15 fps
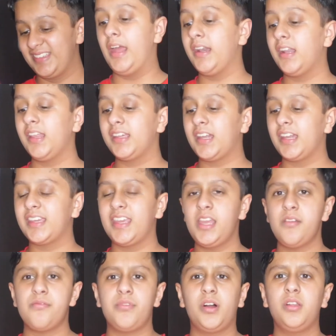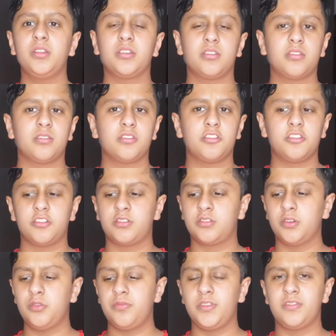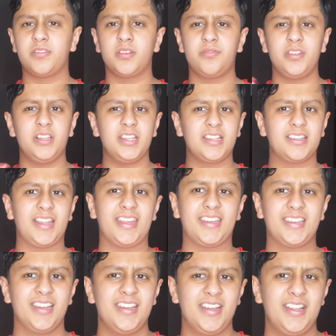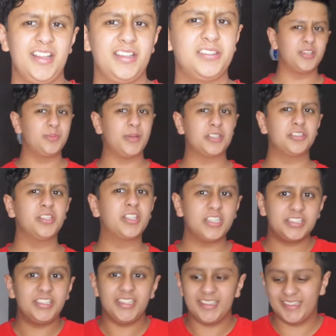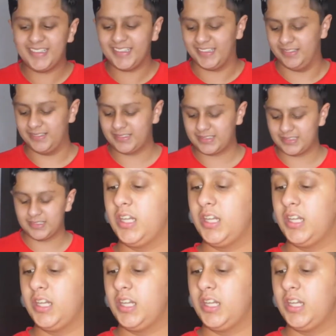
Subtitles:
And, like, I can't fault Sophie for feeling, like, special, because she is.